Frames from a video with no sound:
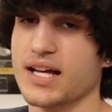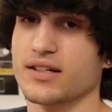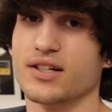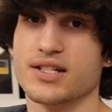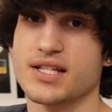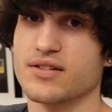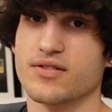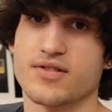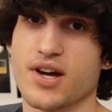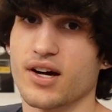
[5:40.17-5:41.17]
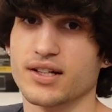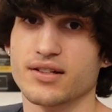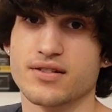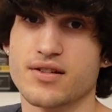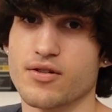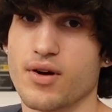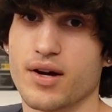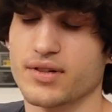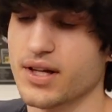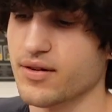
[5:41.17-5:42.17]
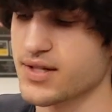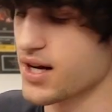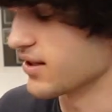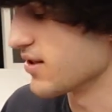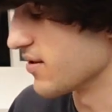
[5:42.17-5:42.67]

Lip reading: and continue talking to whoever they were talking